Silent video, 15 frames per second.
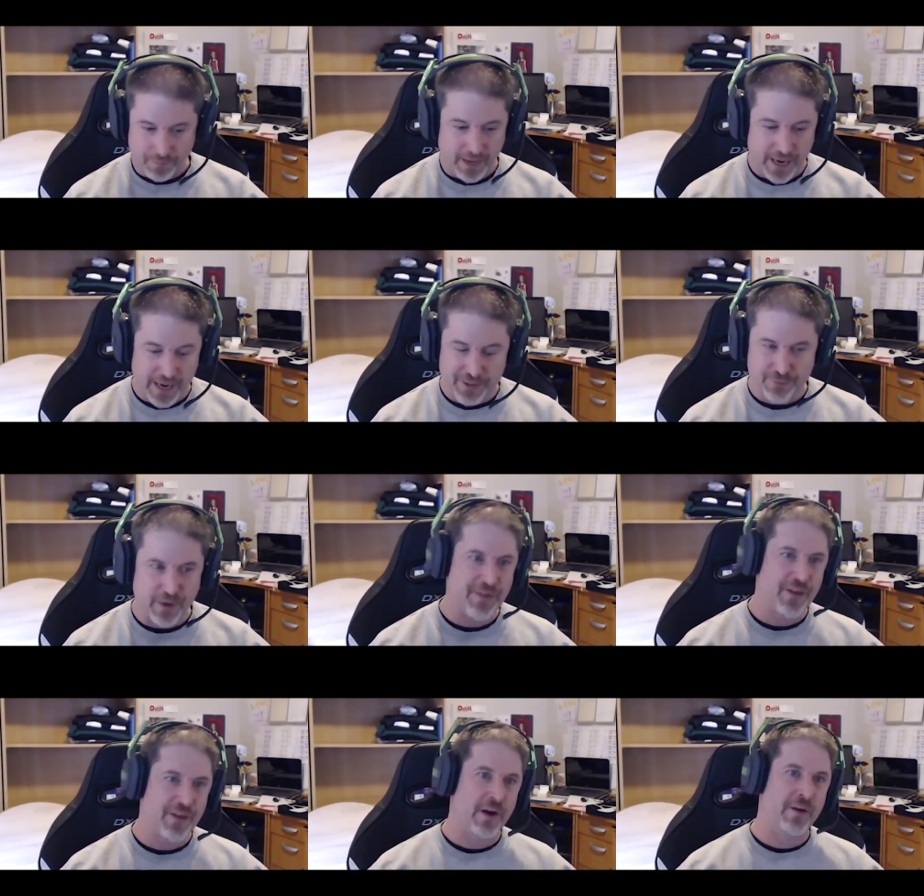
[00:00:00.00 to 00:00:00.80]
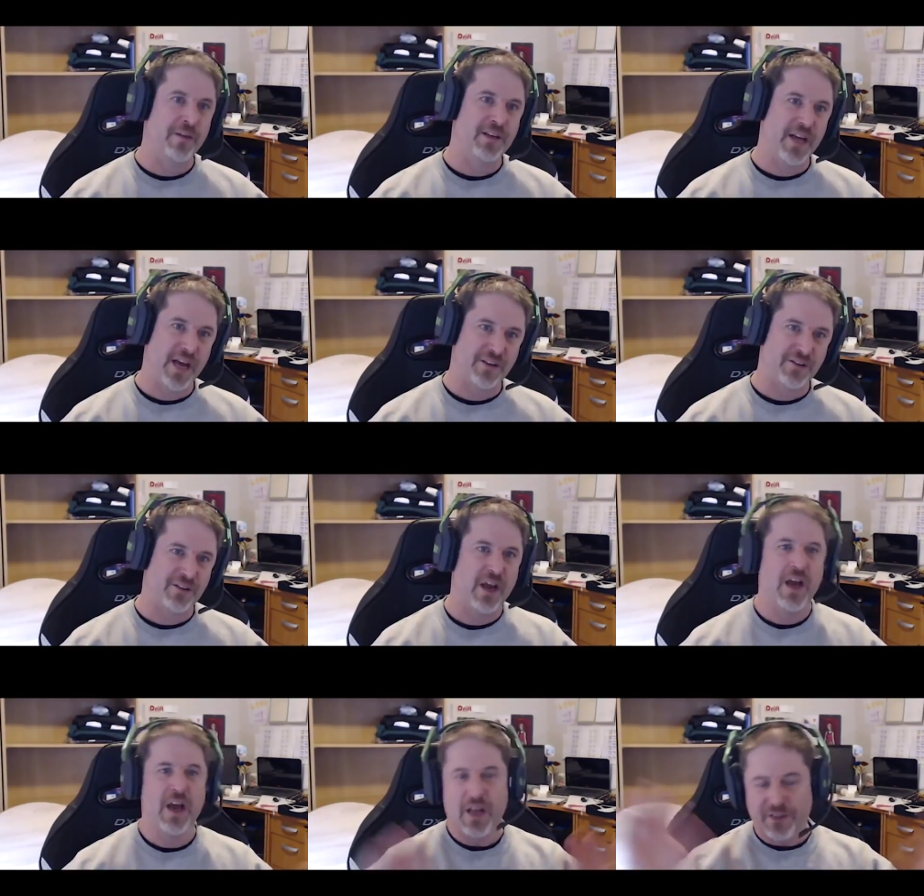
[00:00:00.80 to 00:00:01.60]
it's right there in the text.
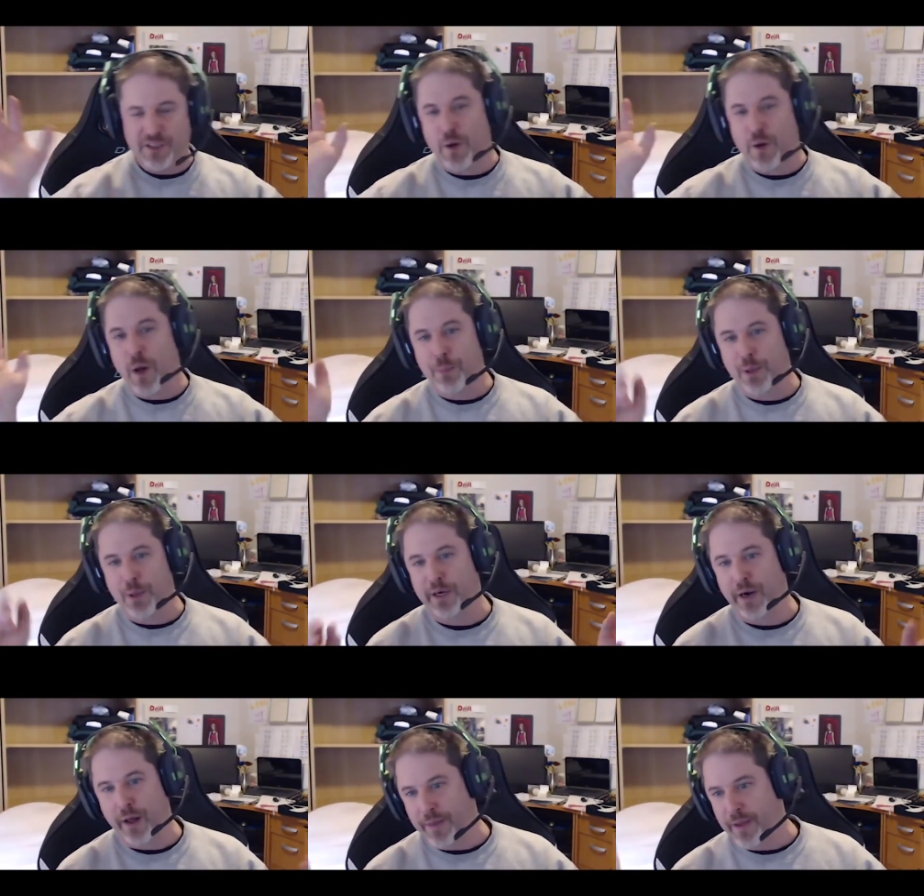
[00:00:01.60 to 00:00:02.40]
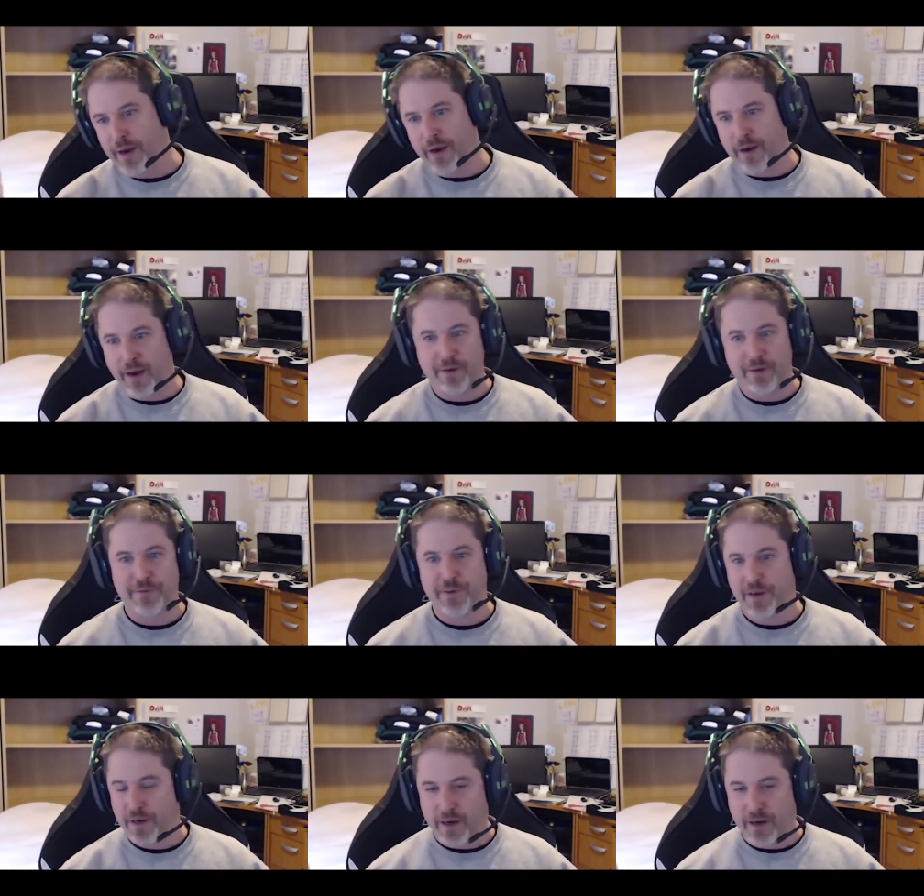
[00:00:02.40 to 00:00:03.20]
So I'll put it on there, and I
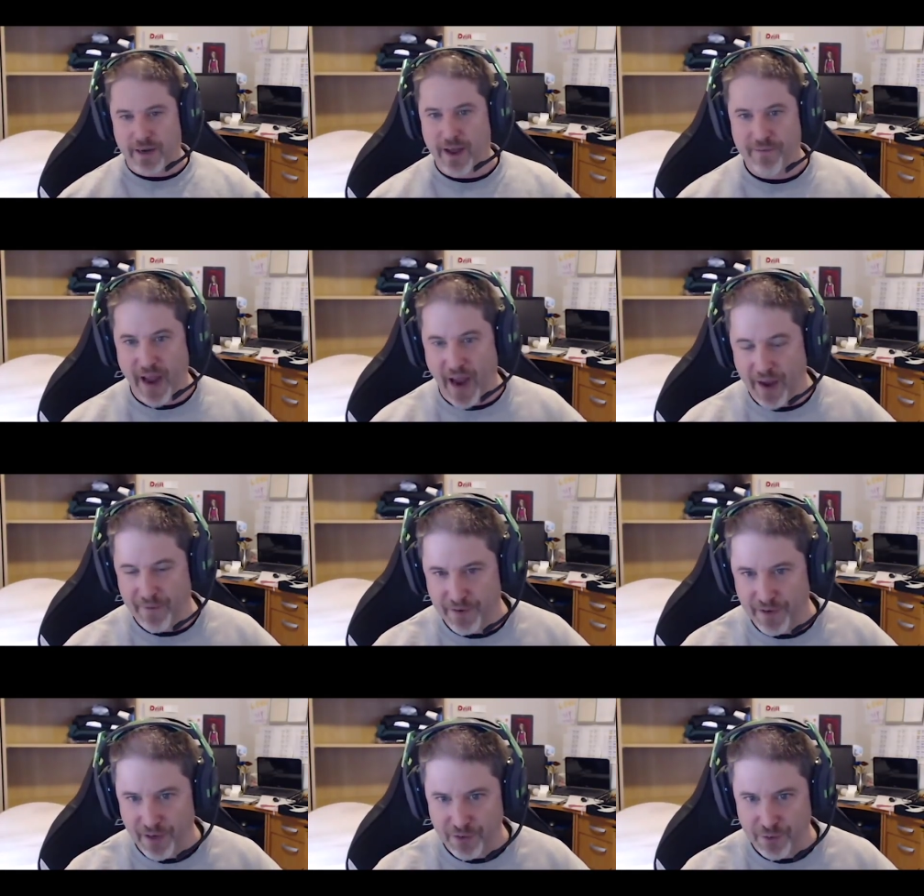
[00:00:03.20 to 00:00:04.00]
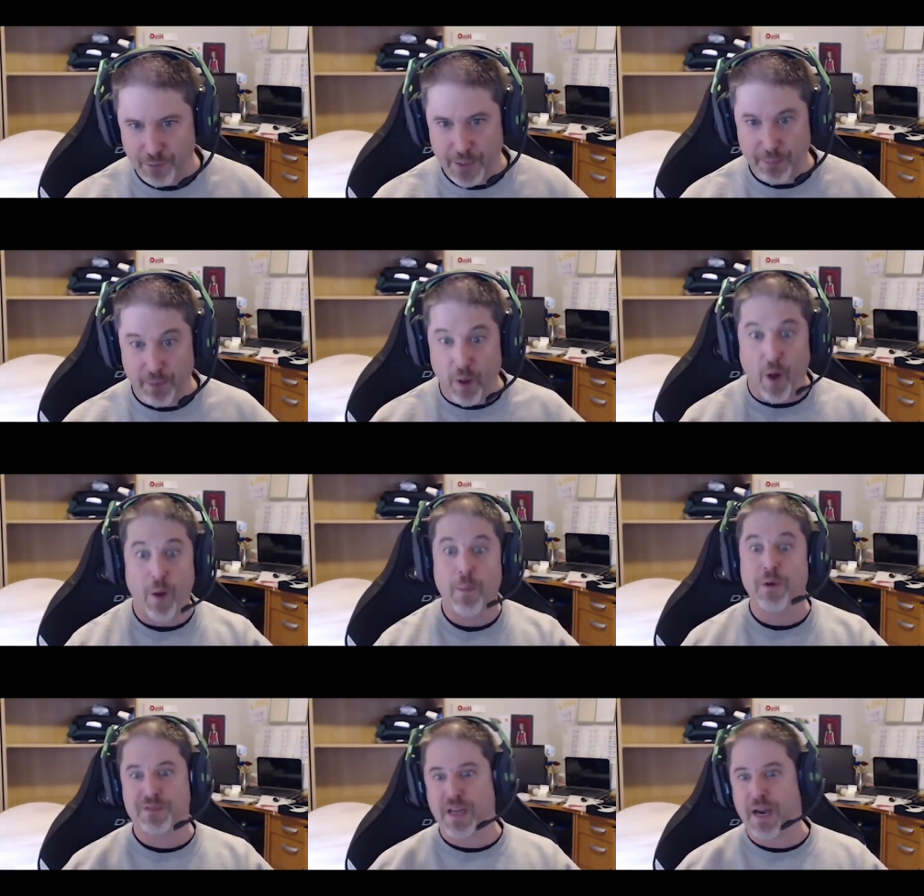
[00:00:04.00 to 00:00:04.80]
figured I'd have half a dozen people.
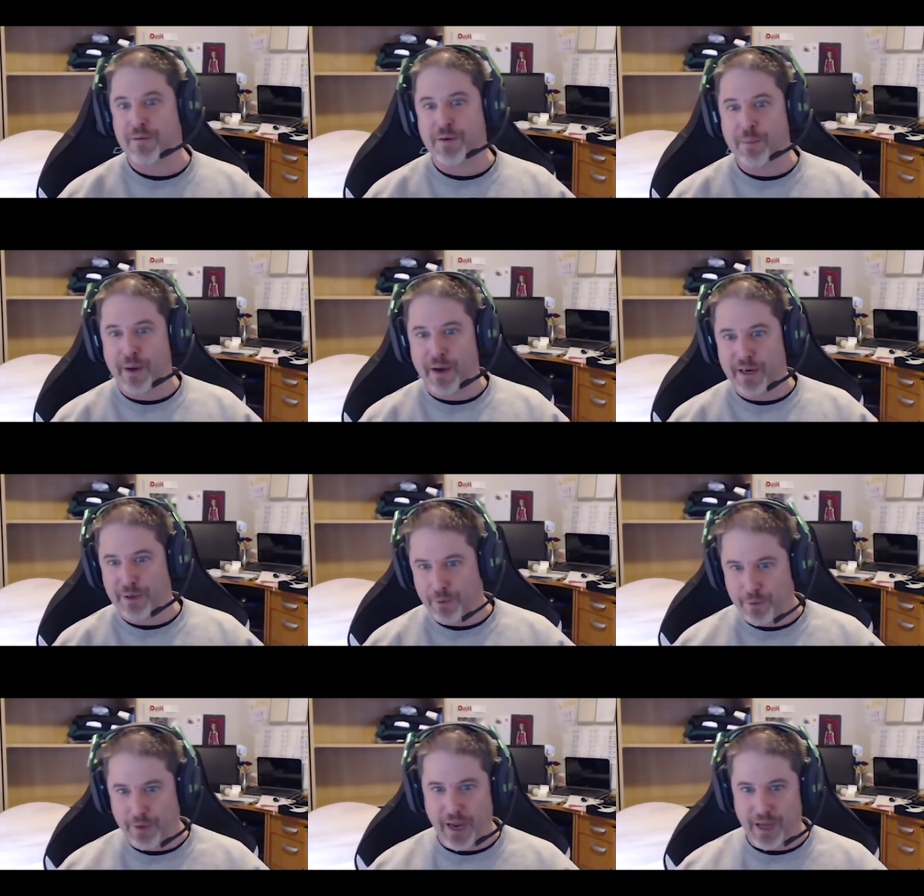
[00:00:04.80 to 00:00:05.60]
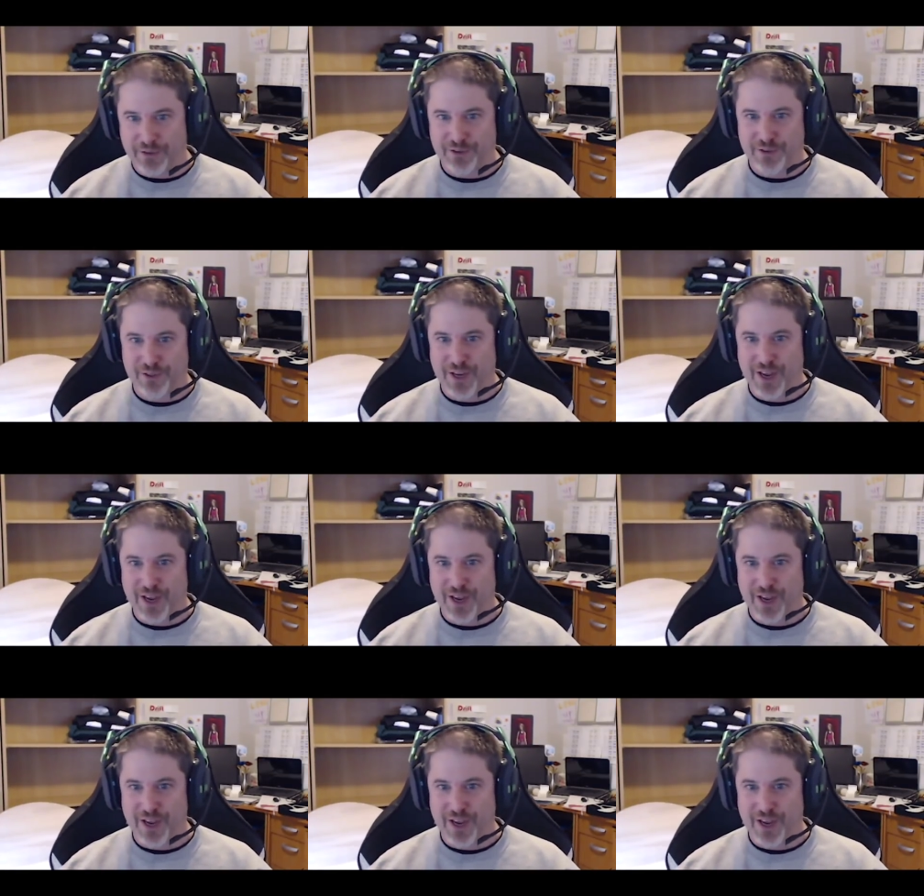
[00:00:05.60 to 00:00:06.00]
Almost everybody who gets